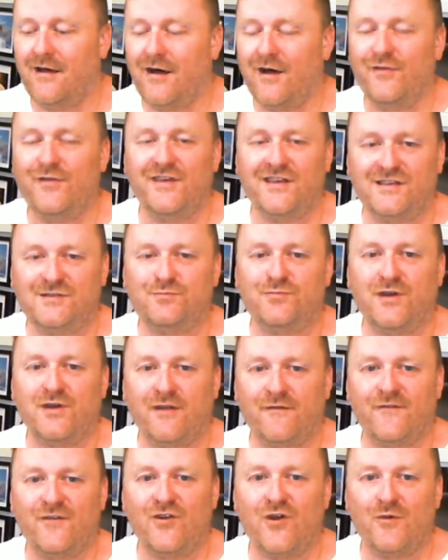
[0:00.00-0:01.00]
I think he's pretty
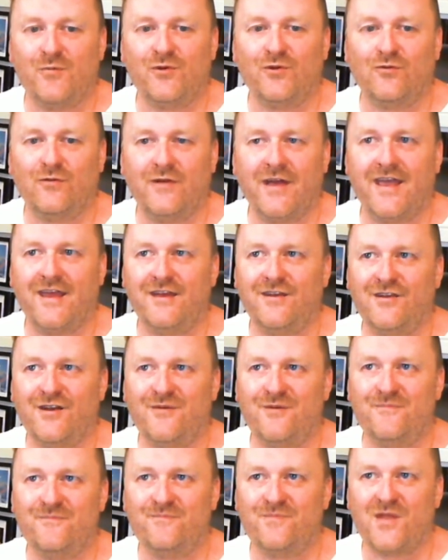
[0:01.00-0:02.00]
phenomenal, and
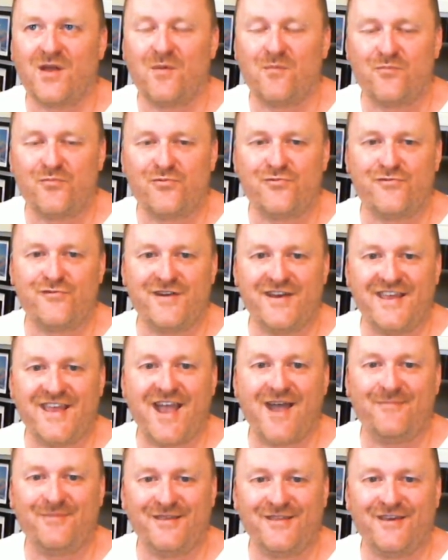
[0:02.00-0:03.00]
I'm pretty
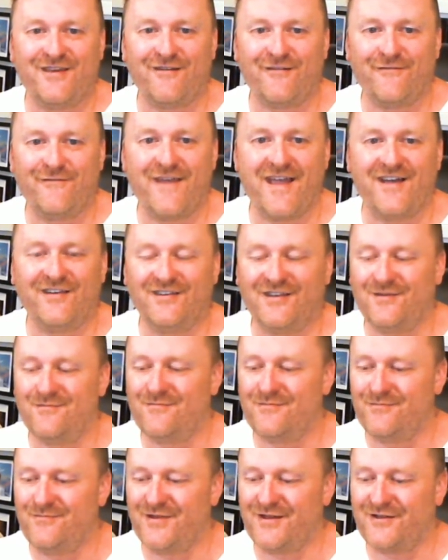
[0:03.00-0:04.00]
happy that I found
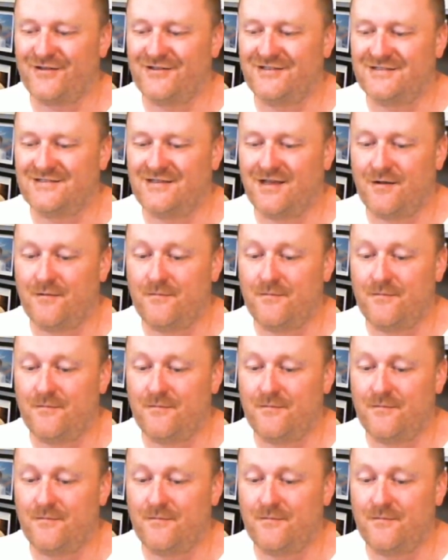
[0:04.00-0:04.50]
him, because